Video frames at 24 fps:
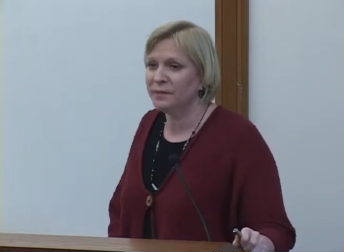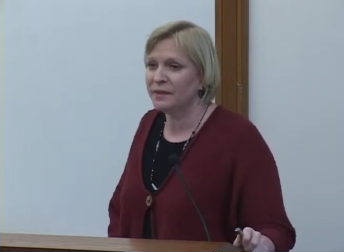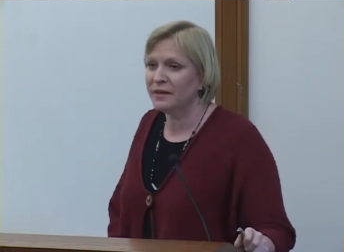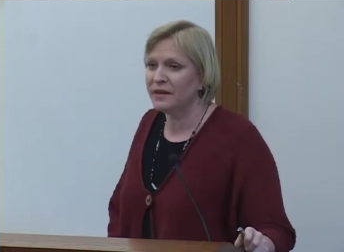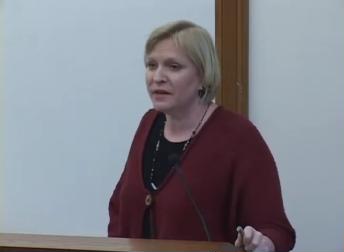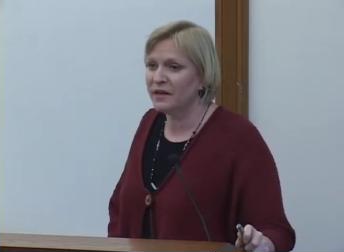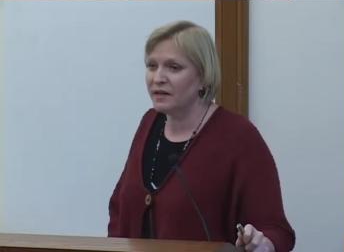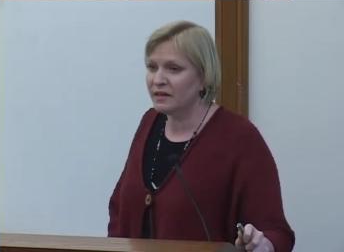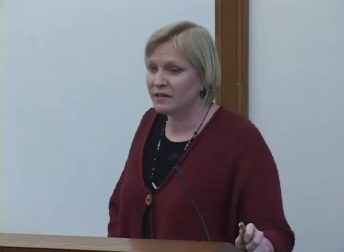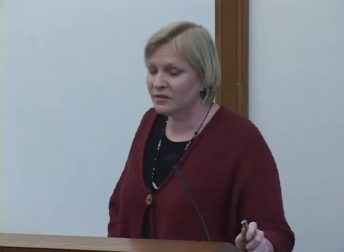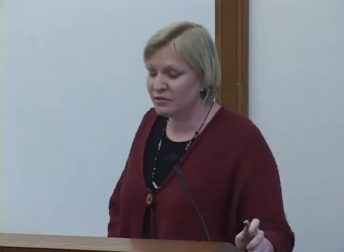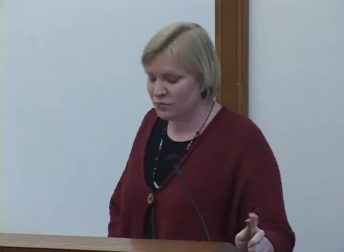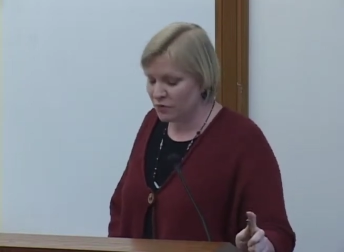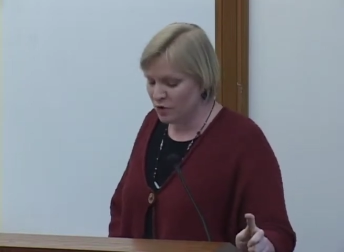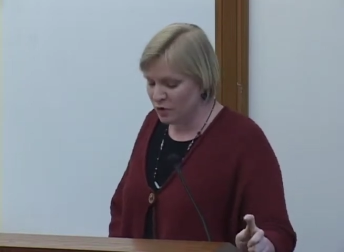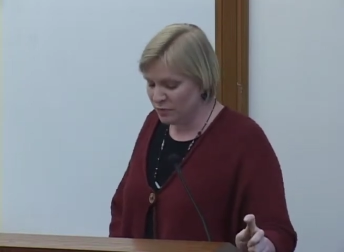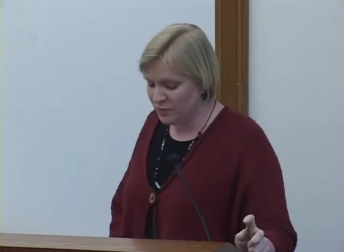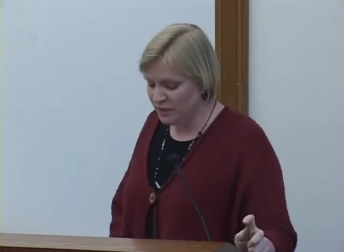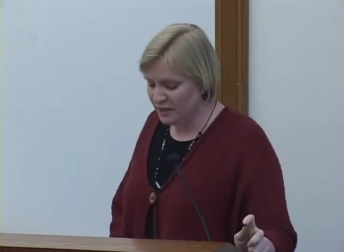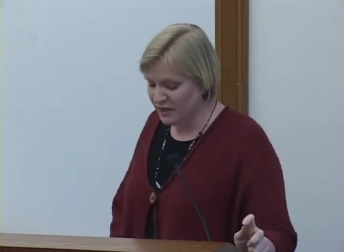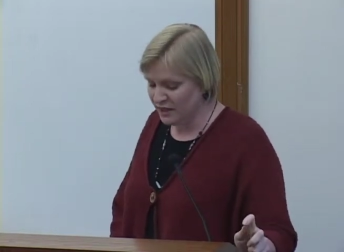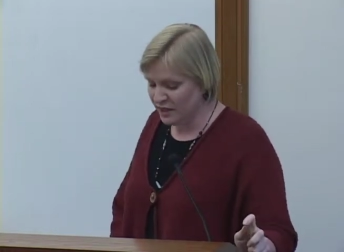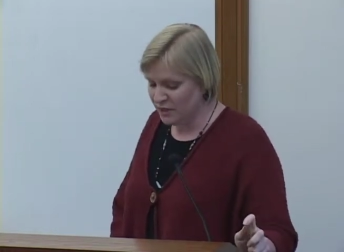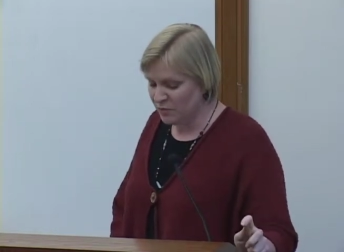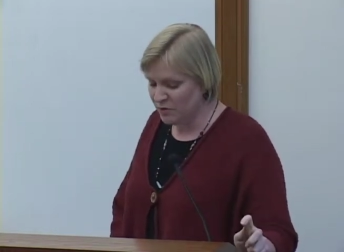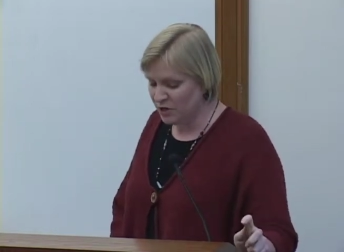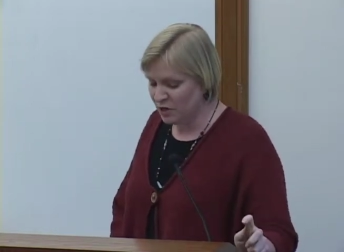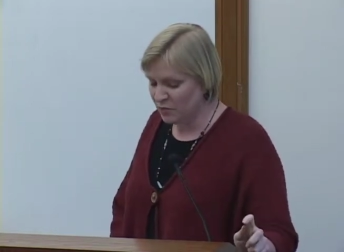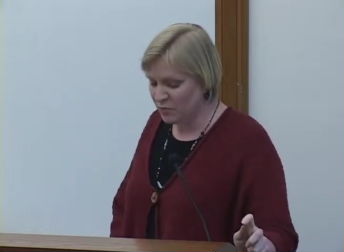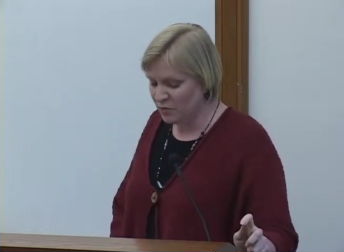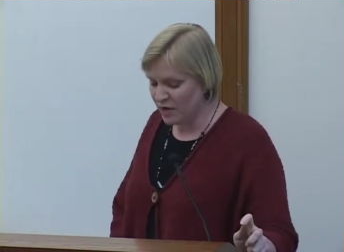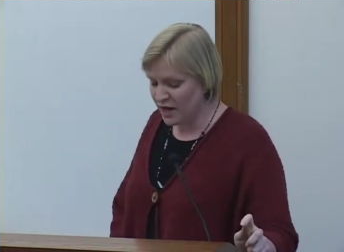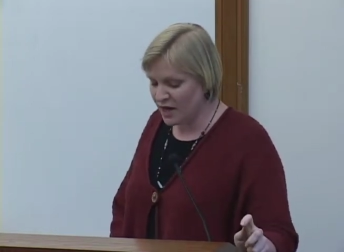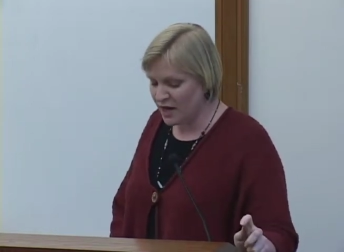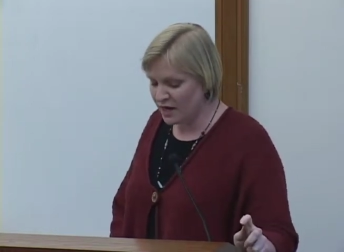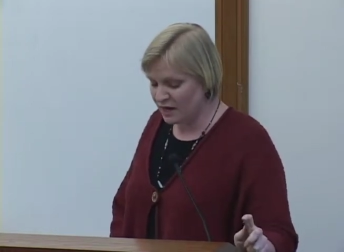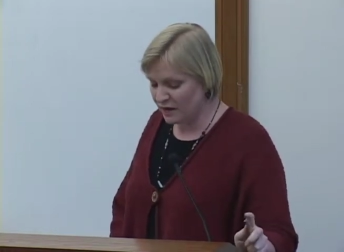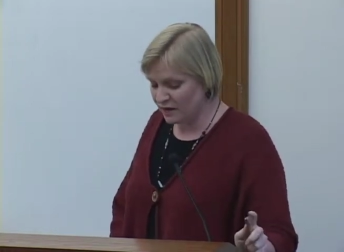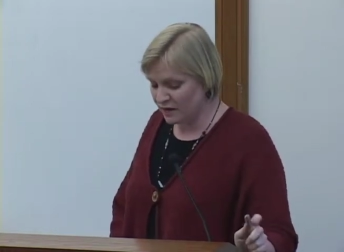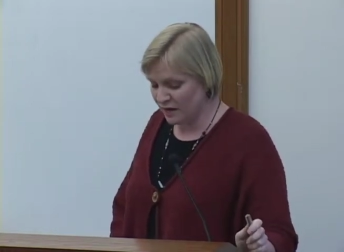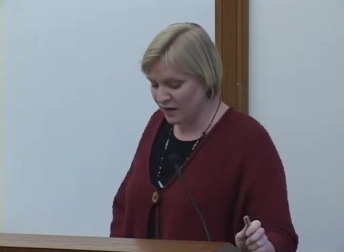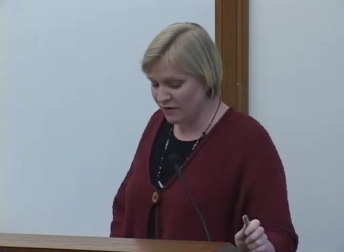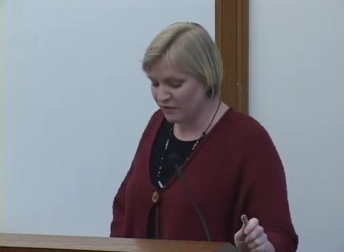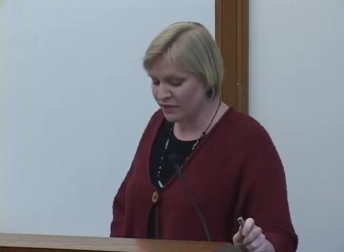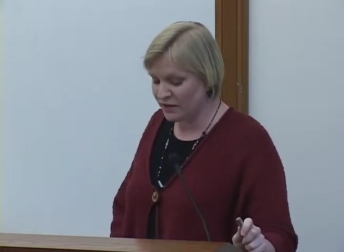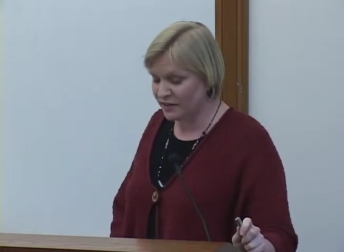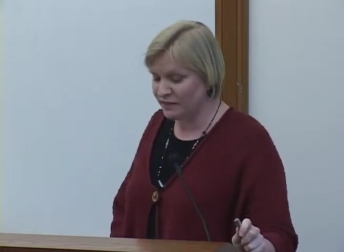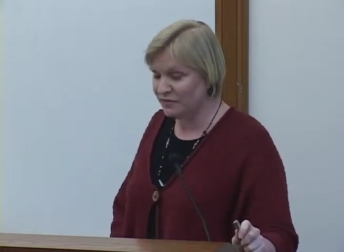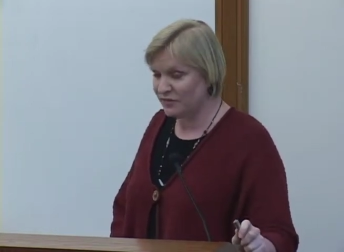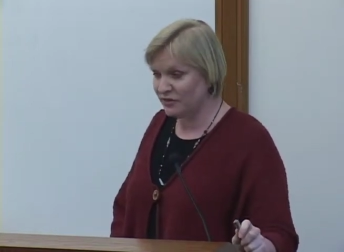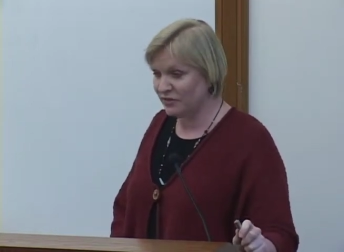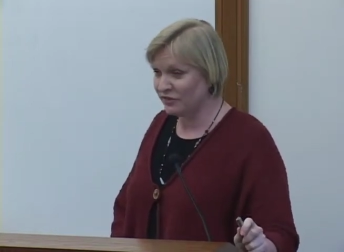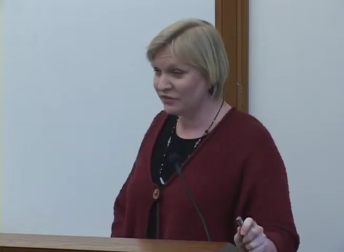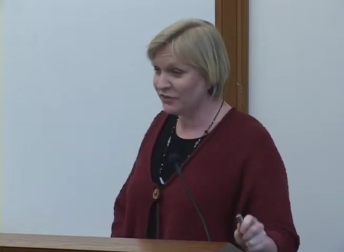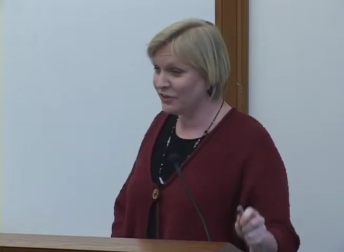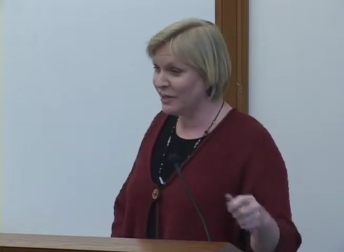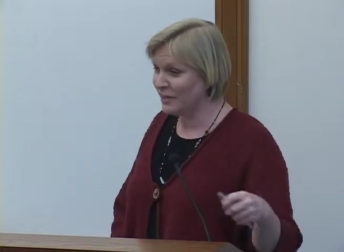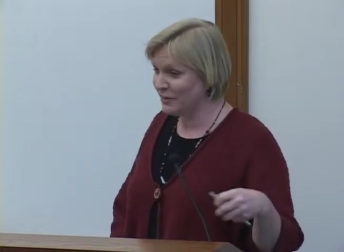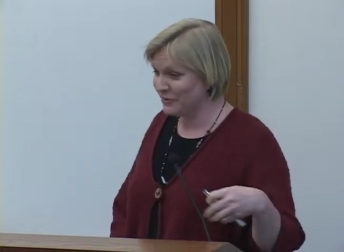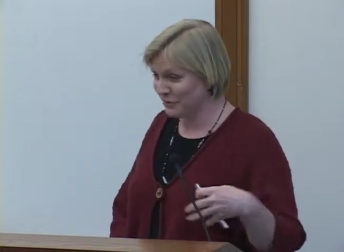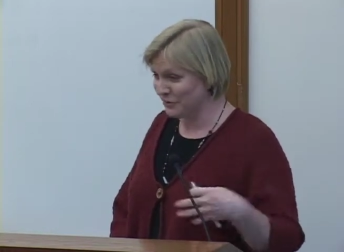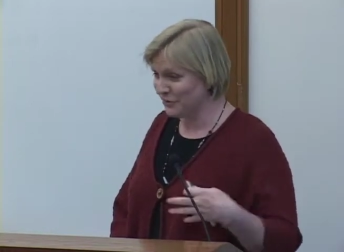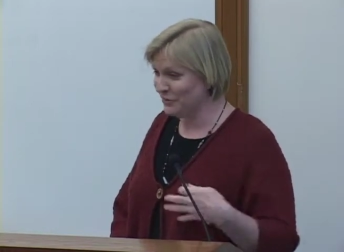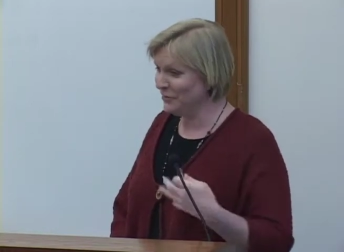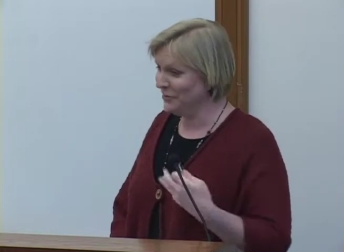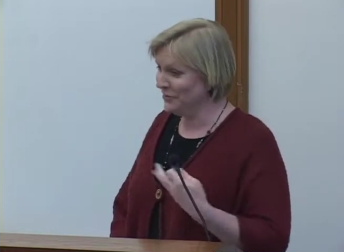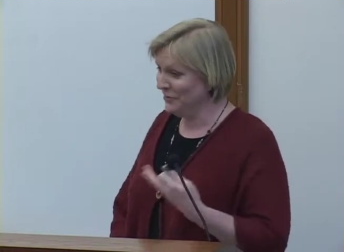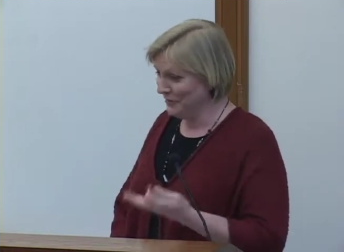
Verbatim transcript: and wrote me an email back having discussed